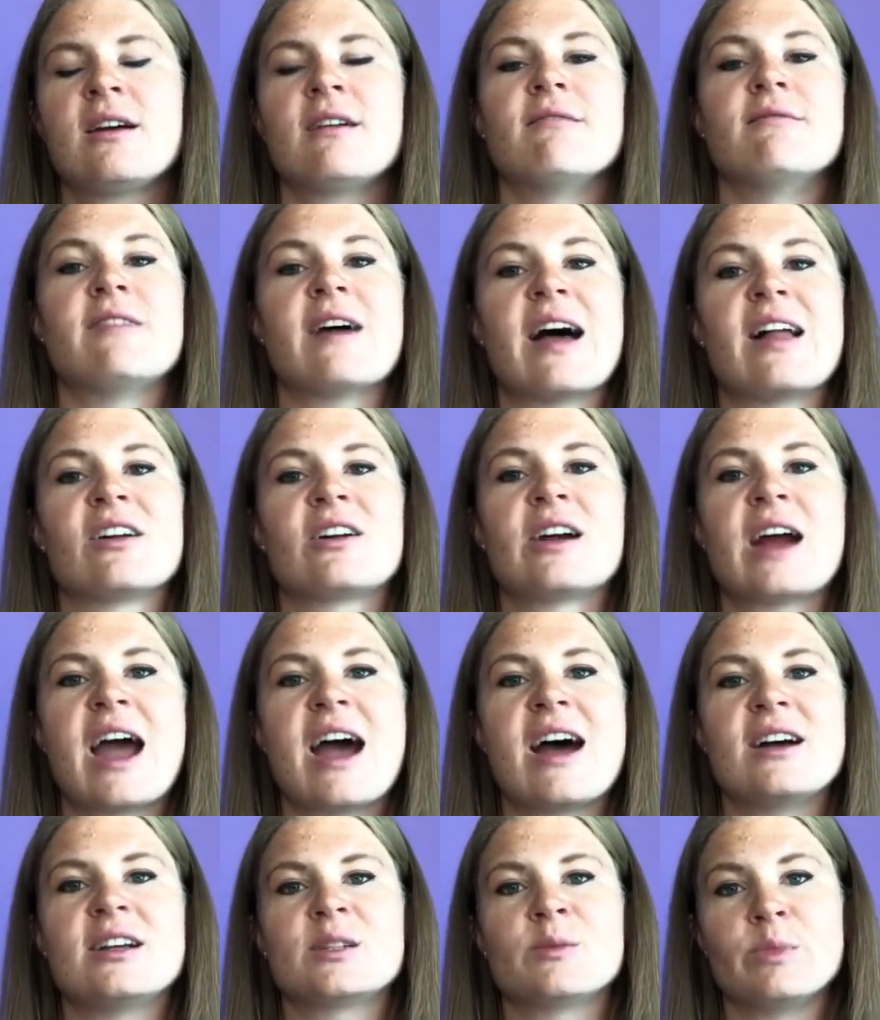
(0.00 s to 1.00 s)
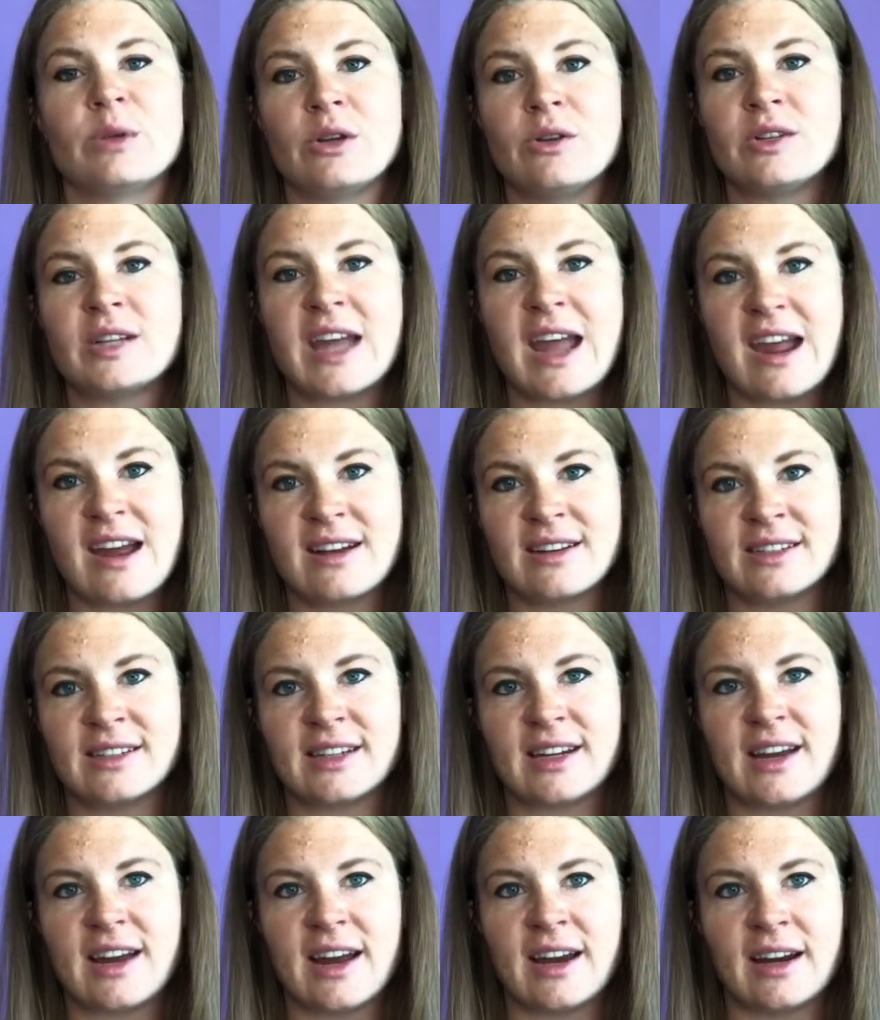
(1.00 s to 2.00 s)
Valor has blue
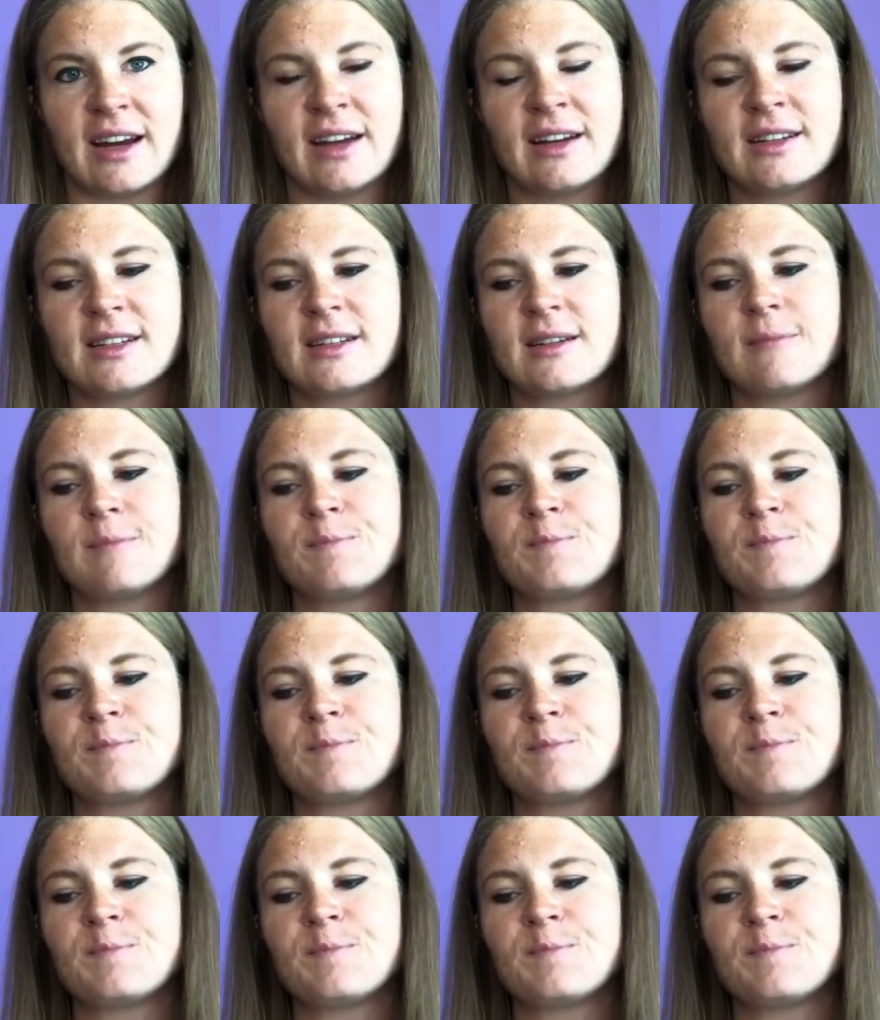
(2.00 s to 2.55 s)
tansy in it,